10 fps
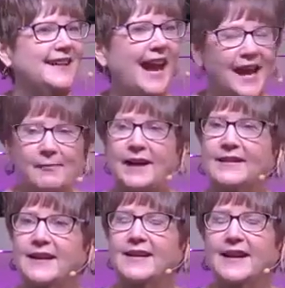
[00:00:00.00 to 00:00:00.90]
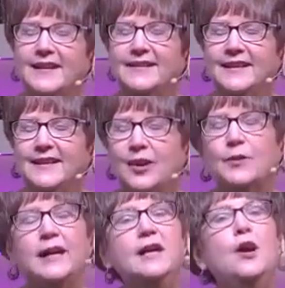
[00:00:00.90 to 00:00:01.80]
Am I like God yet?
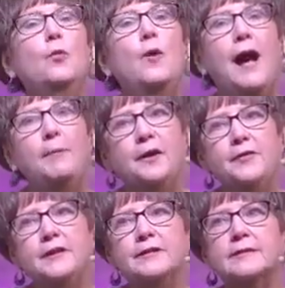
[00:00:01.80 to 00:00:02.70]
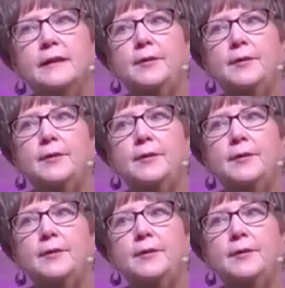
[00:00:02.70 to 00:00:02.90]
Okay, well, how about this?